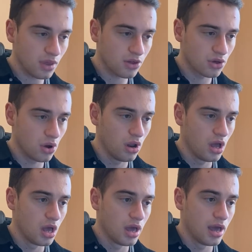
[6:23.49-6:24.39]
So,
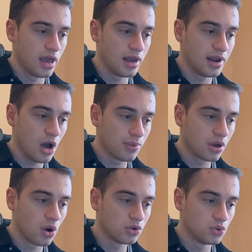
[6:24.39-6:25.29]
and now we
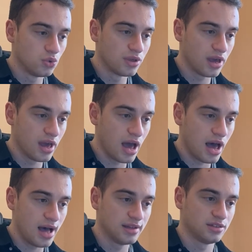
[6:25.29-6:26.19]
go to the
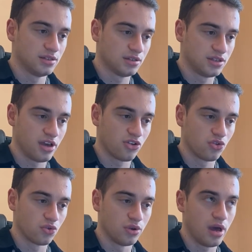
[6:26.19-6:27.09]
ad
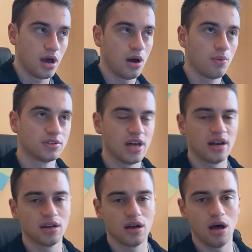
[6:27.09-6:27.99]
sections. Now,
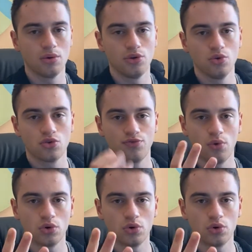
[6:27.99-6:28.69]
starting, I'll use 4 to